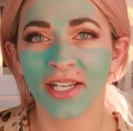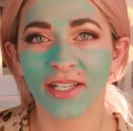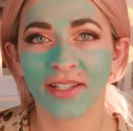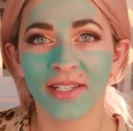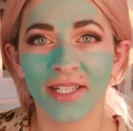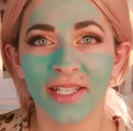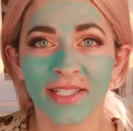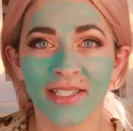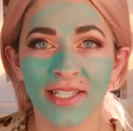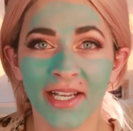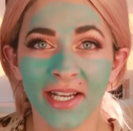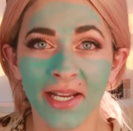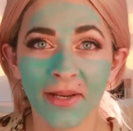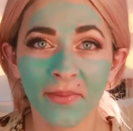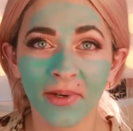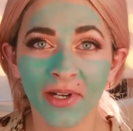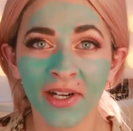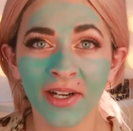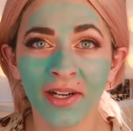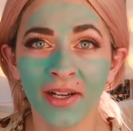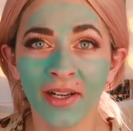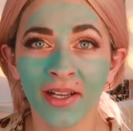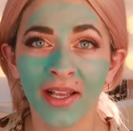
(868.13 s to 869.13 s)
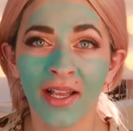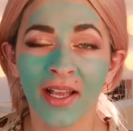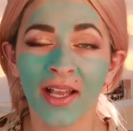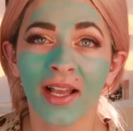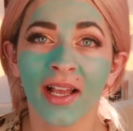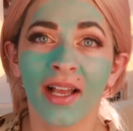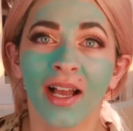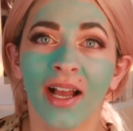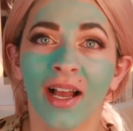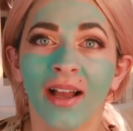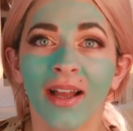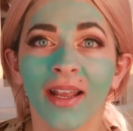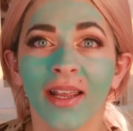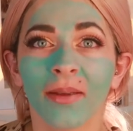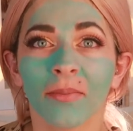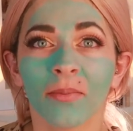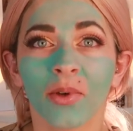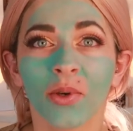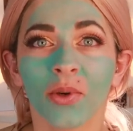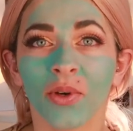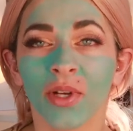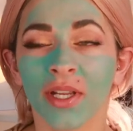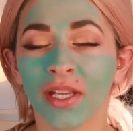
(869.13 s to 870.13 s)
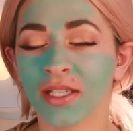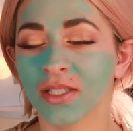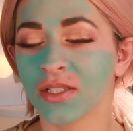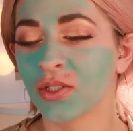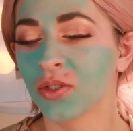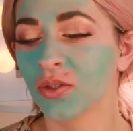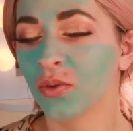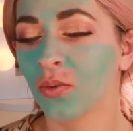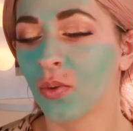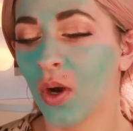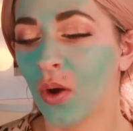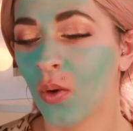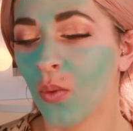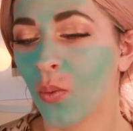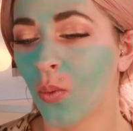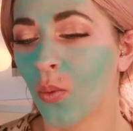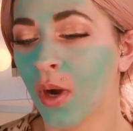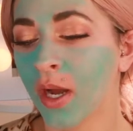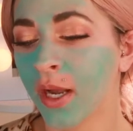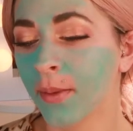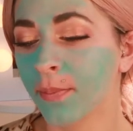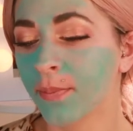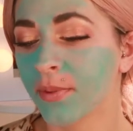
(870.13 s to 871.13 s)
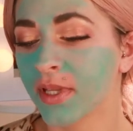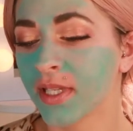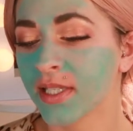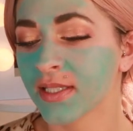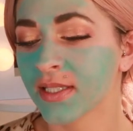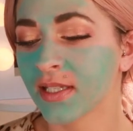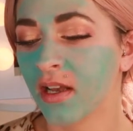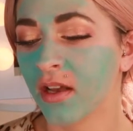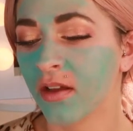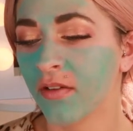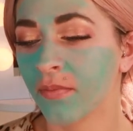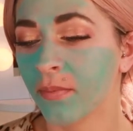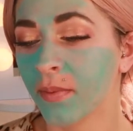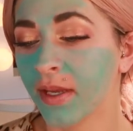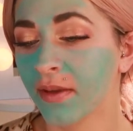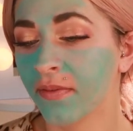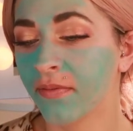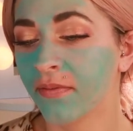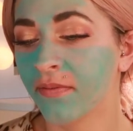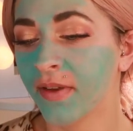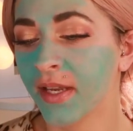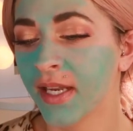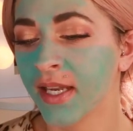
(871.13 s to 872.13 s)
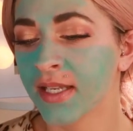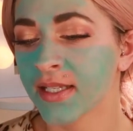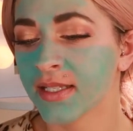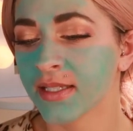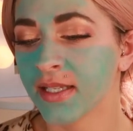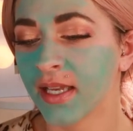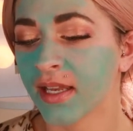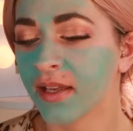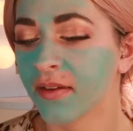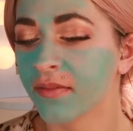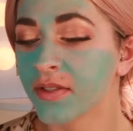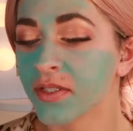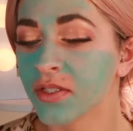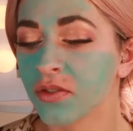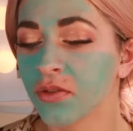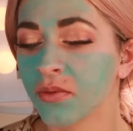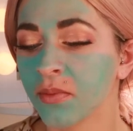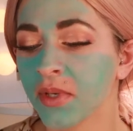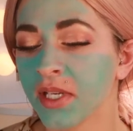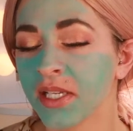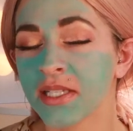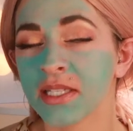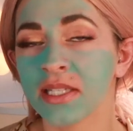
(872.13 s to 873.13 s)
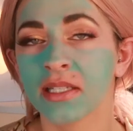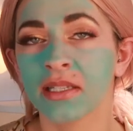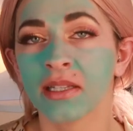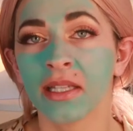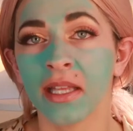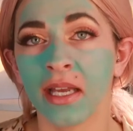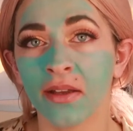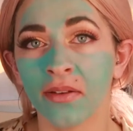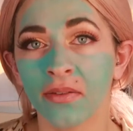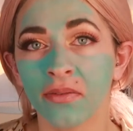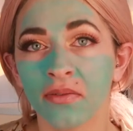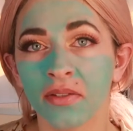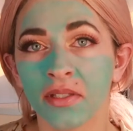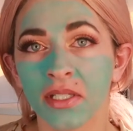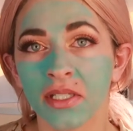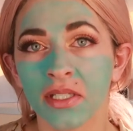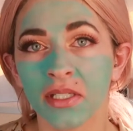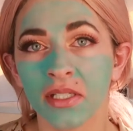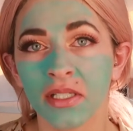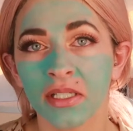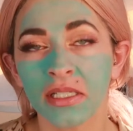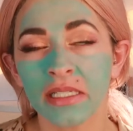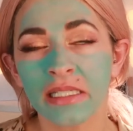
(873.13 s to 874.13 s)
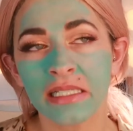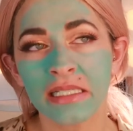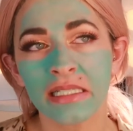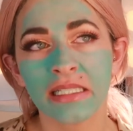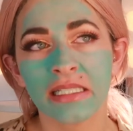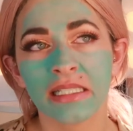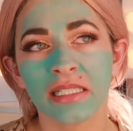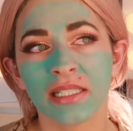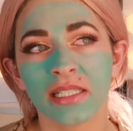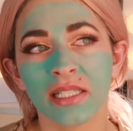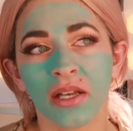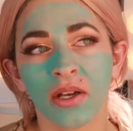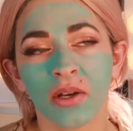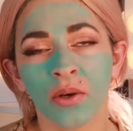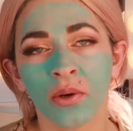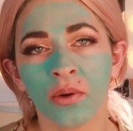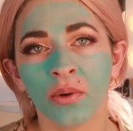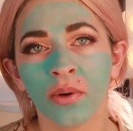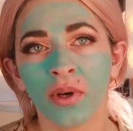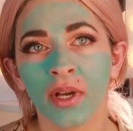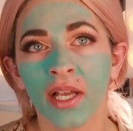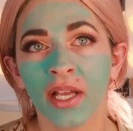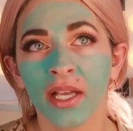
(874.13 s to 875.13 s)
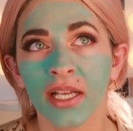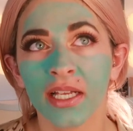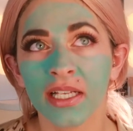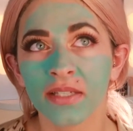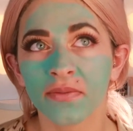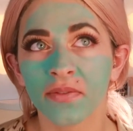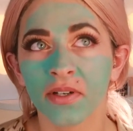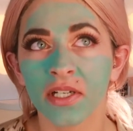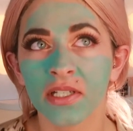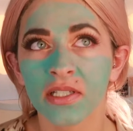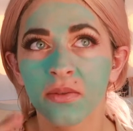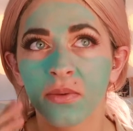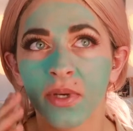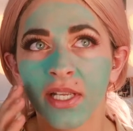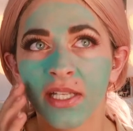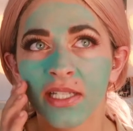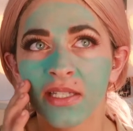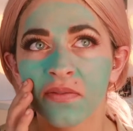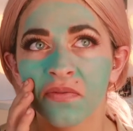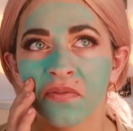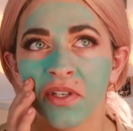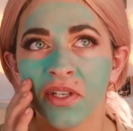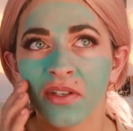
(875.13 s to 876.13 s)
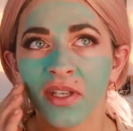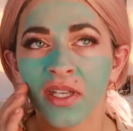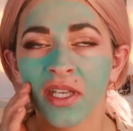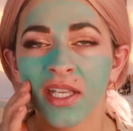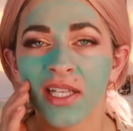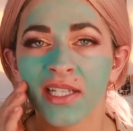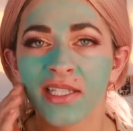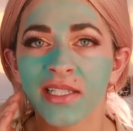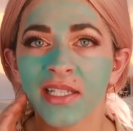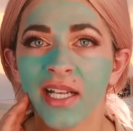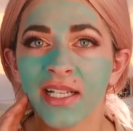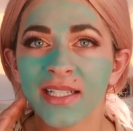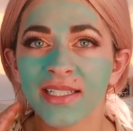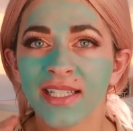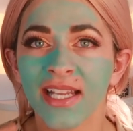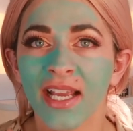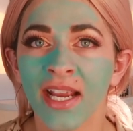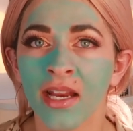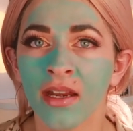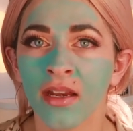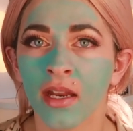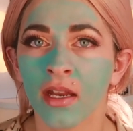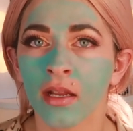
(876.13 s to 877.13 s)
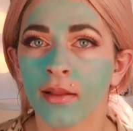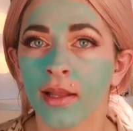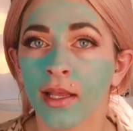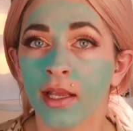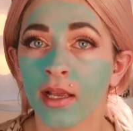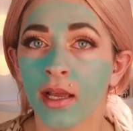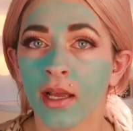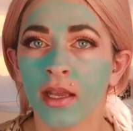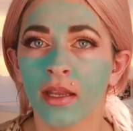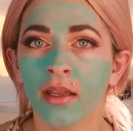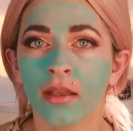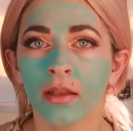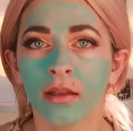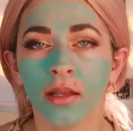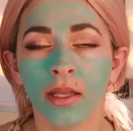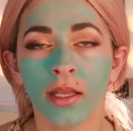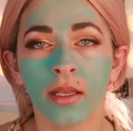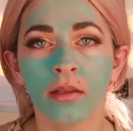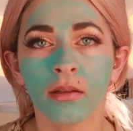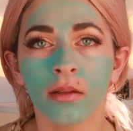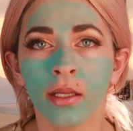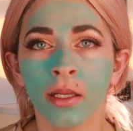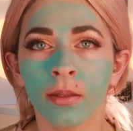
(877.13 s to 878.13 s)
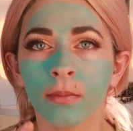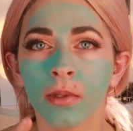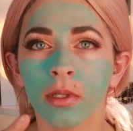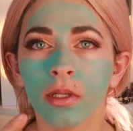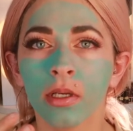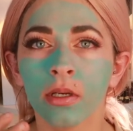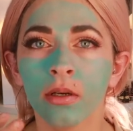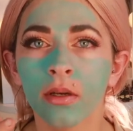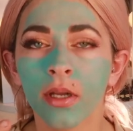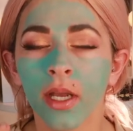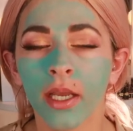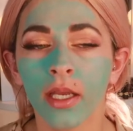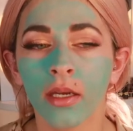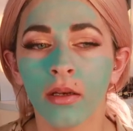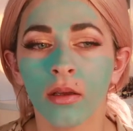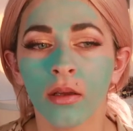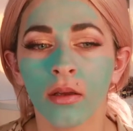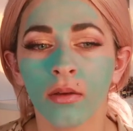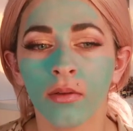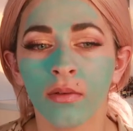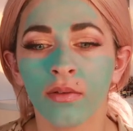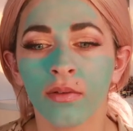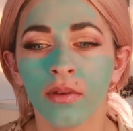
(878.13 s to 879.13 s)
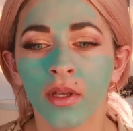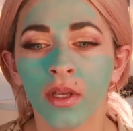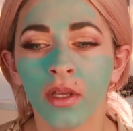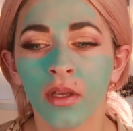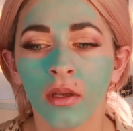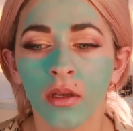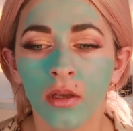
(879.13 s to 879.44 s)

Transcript: check the timer. I am going to wipe this off my face. I have two minutes left. So as far as the way it's feeling, it's not tightening. Like I like Glam Glow kind of